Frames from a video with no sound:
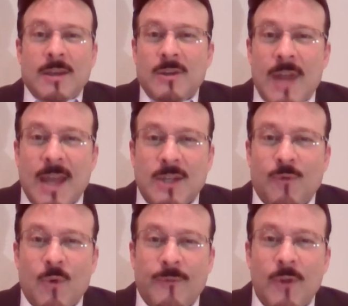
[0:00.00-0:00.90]
Your next
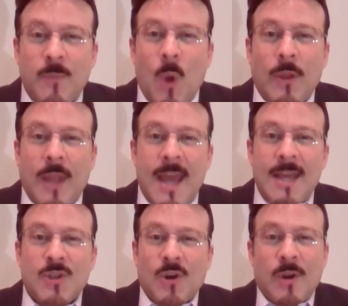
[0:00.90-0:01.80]
4 football
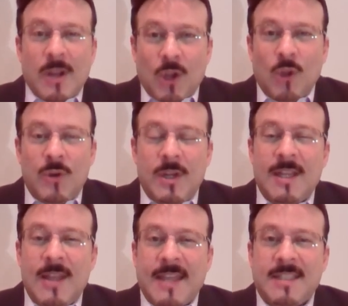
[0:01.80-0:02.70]
days are included
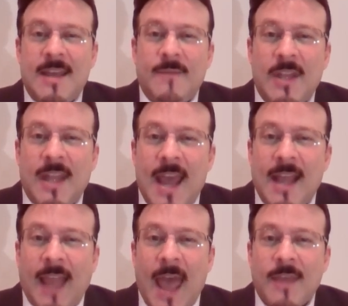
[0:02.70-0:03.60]
in that
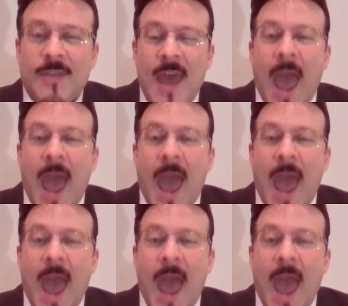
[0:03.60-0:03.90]
7-day length.